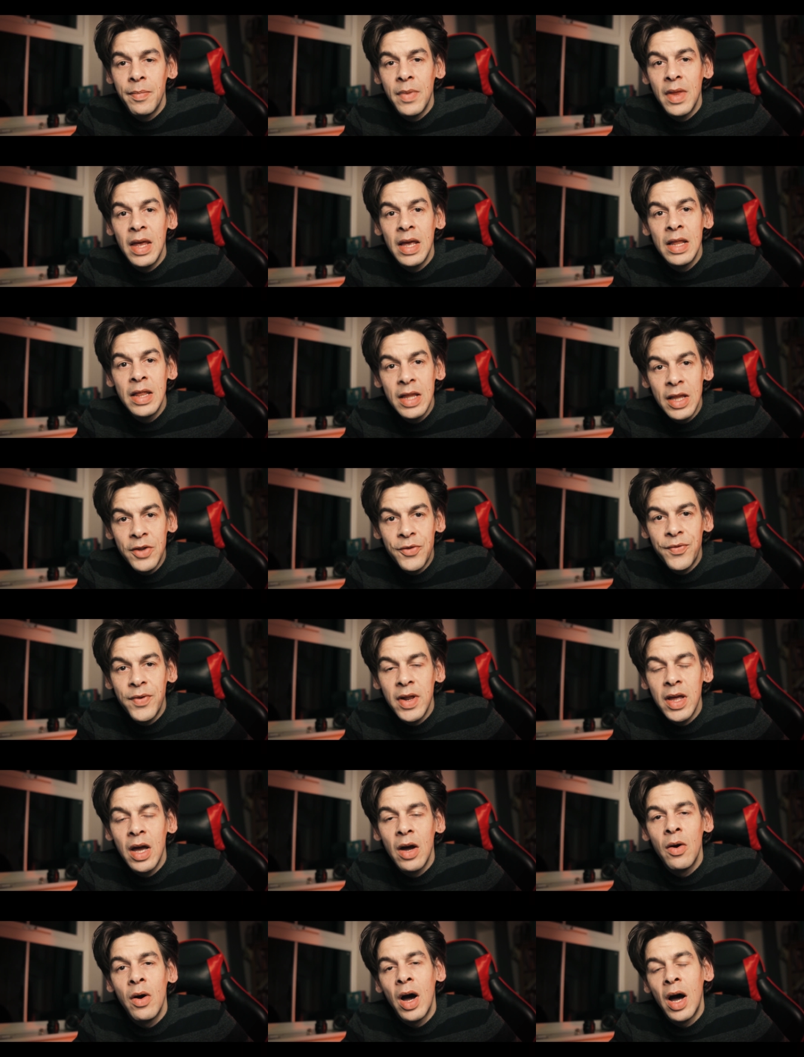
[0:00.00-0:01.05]
In this
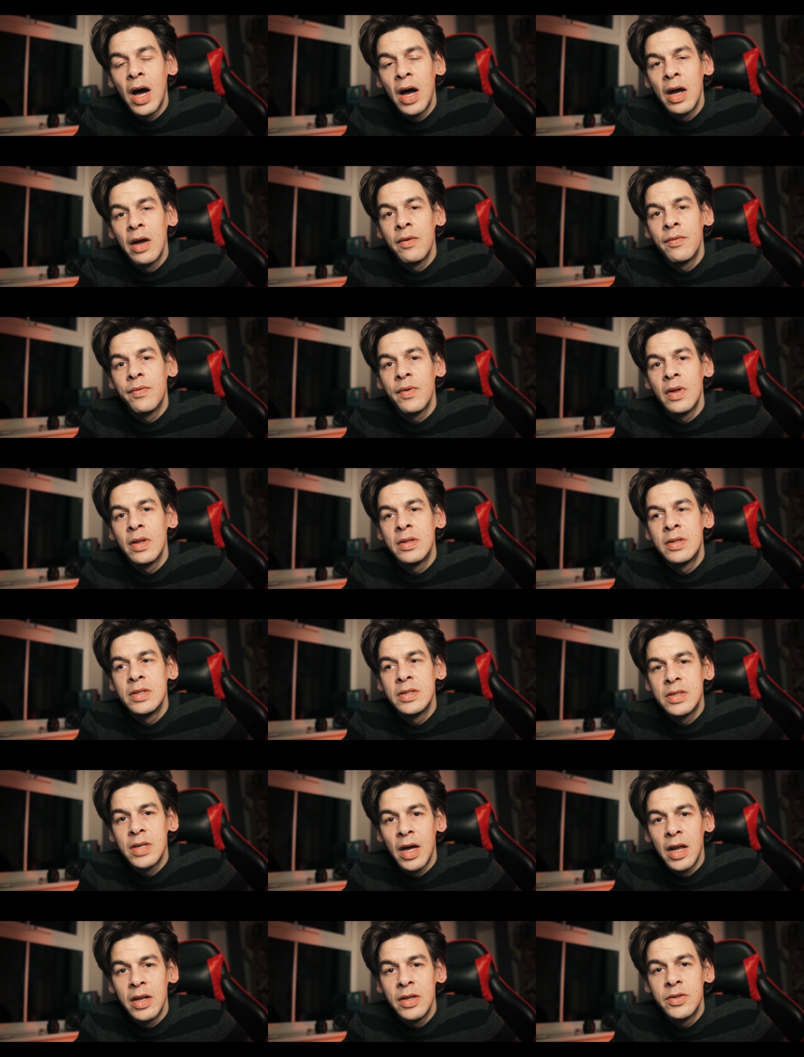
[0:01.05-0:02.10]
video I've
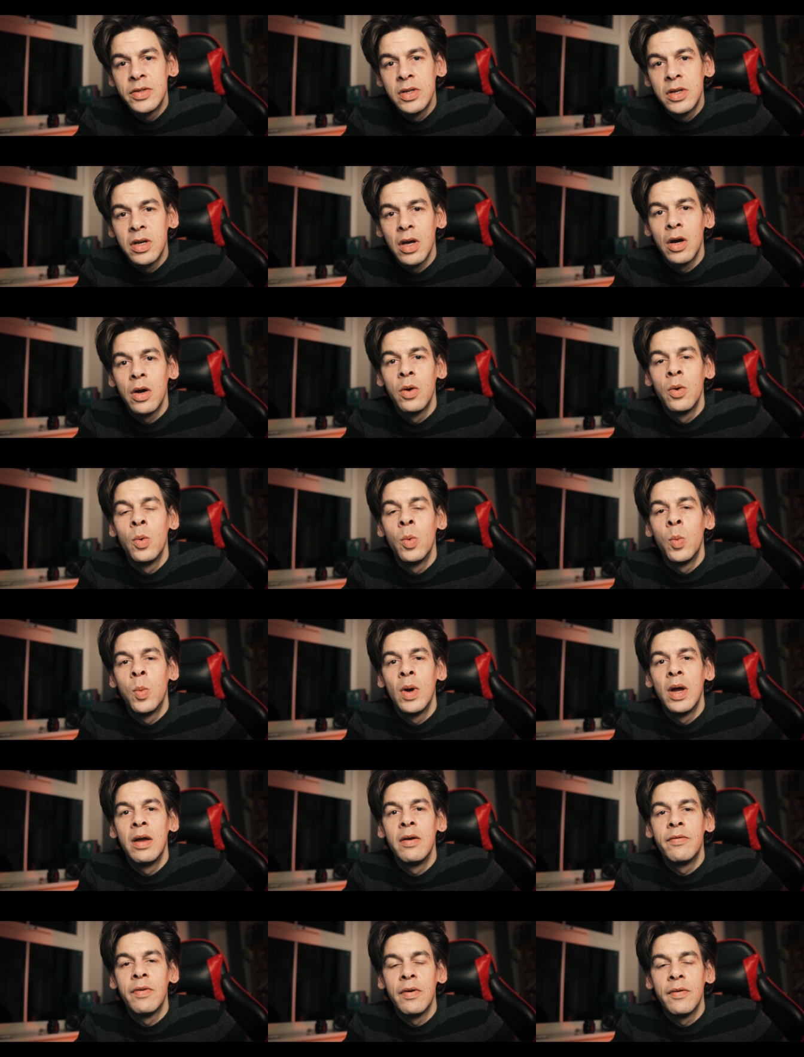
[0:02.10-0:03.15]
decided to go
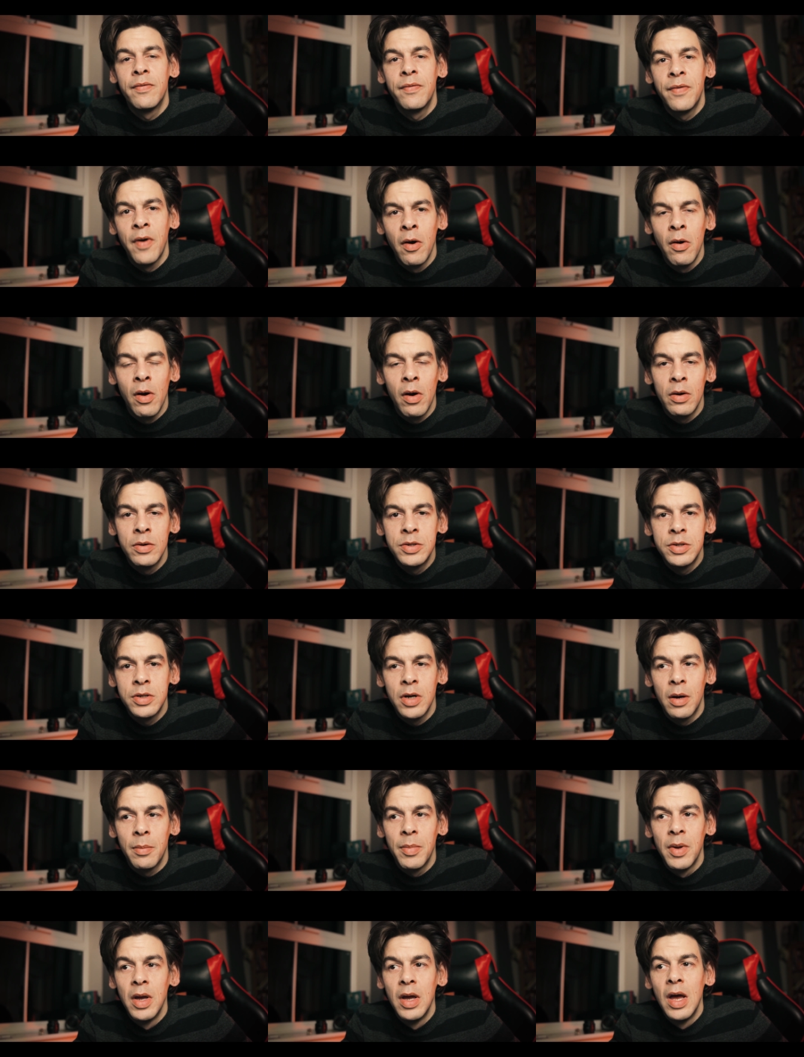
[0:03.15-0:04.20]
with
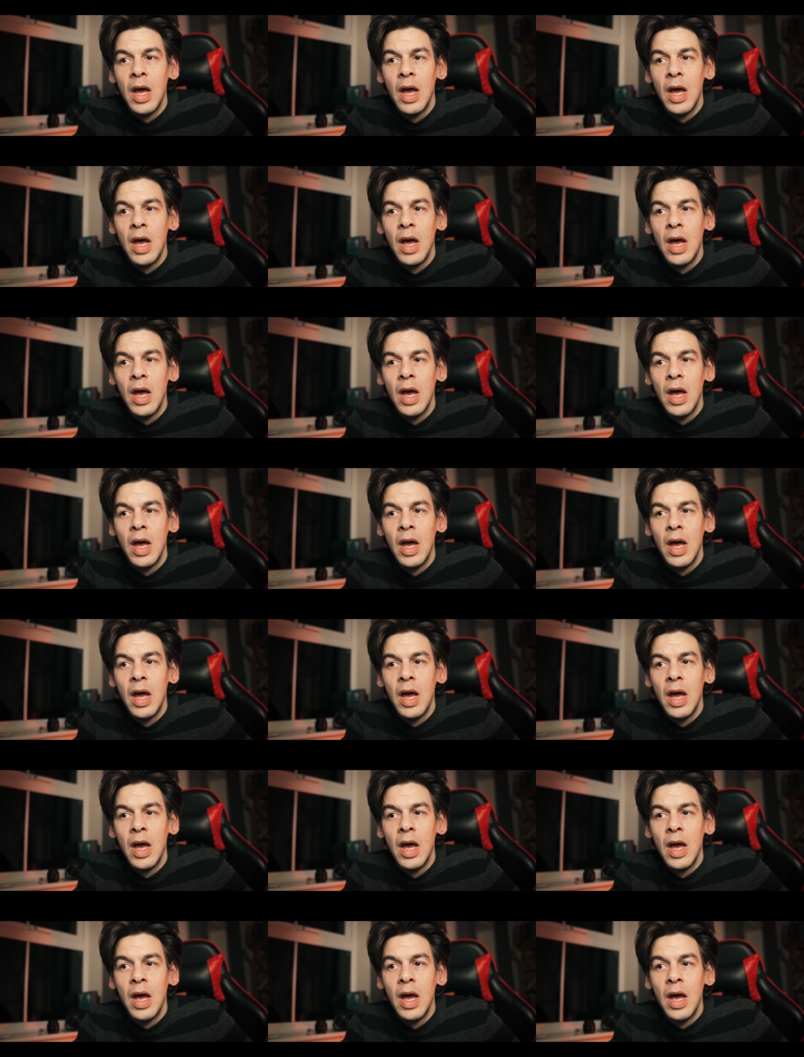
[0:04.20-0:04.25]
Photoshop,